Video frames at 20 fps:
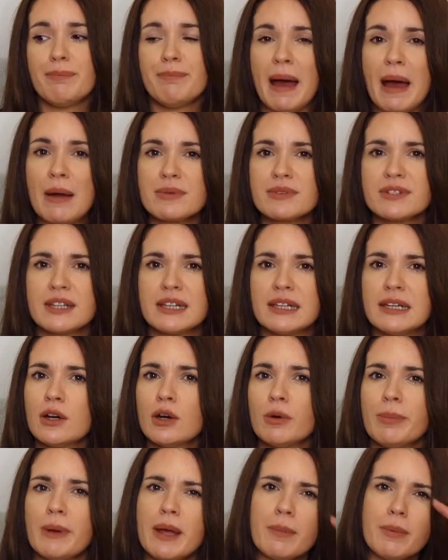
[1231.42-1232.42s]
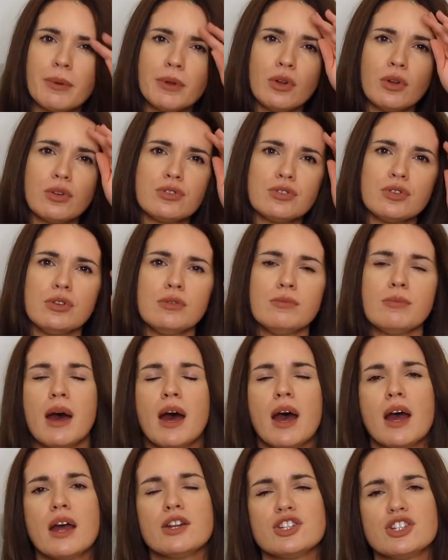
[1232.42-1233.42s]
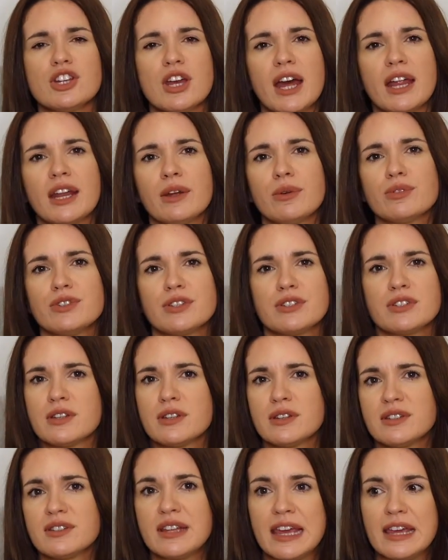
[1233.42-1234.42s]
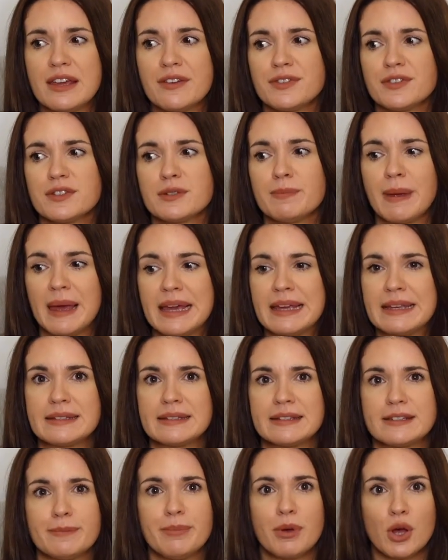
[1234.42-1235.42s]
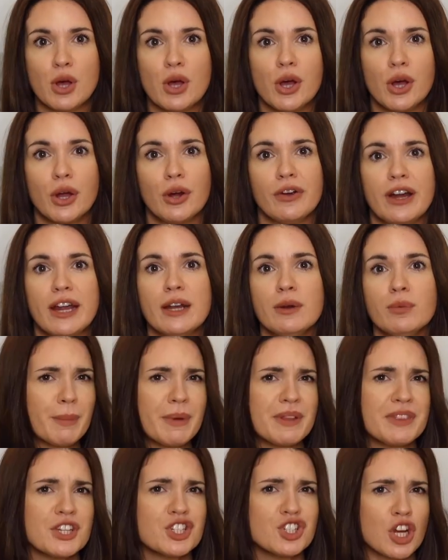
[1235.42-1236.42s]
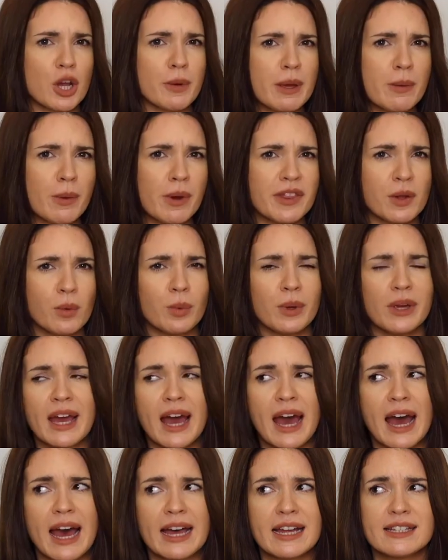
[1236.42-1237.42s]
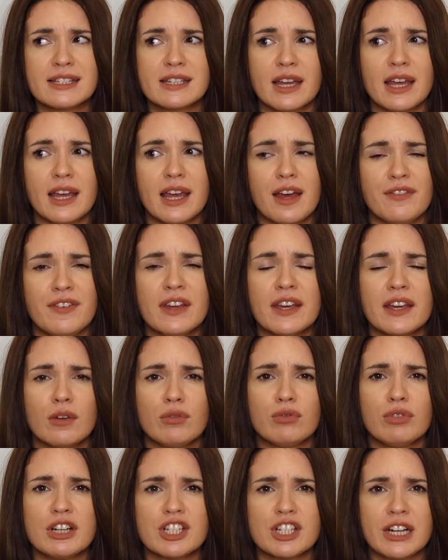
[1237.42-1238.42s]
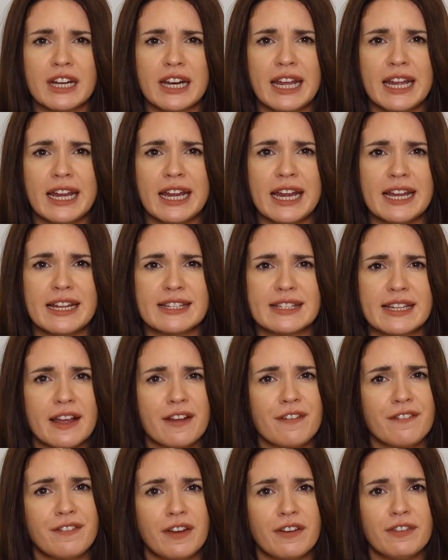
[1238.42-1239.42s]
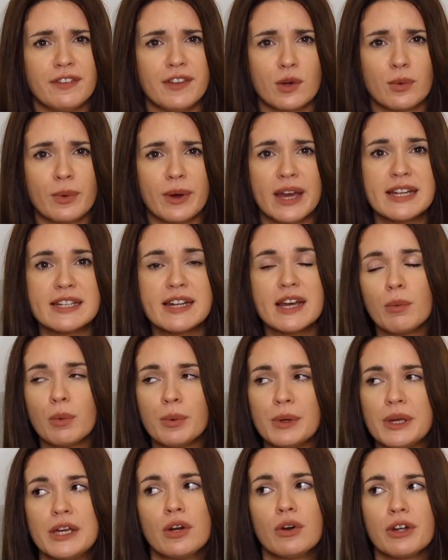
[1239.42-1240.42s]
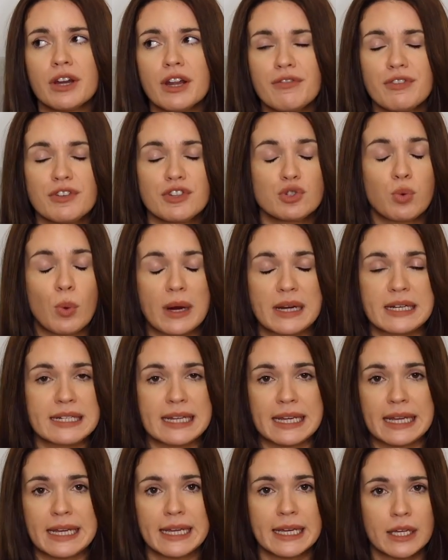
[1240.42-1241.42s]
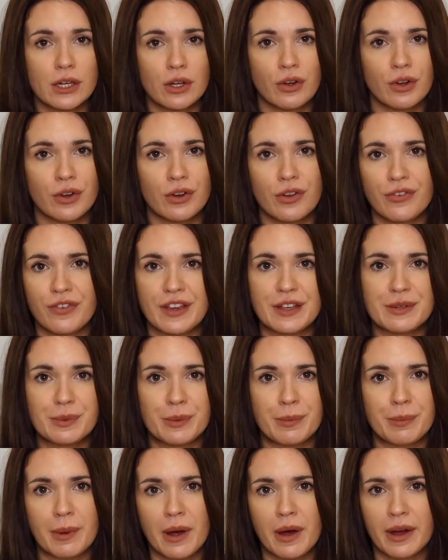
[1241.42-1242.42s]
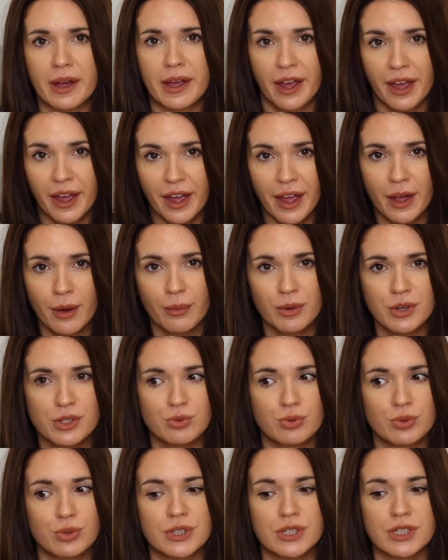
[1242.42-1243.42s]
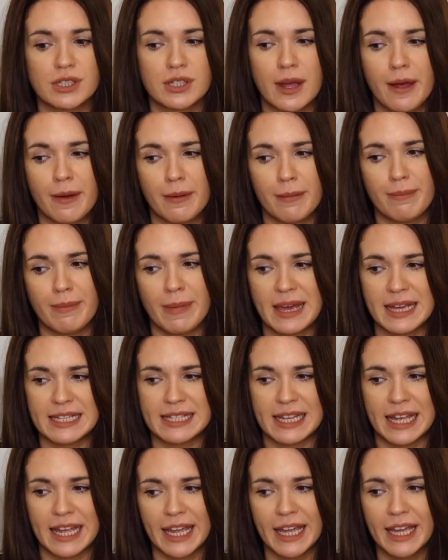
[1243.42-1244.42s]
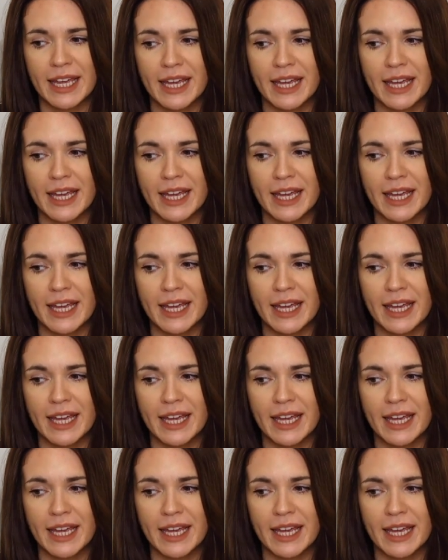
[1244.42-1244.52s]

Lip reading: bounced a little bit but not too much, and it was just a safe space to put her in. But the Joey one that we had, I think originally it's like 50 quid, but we got it for 20 on the Facebook Market, which was amazing.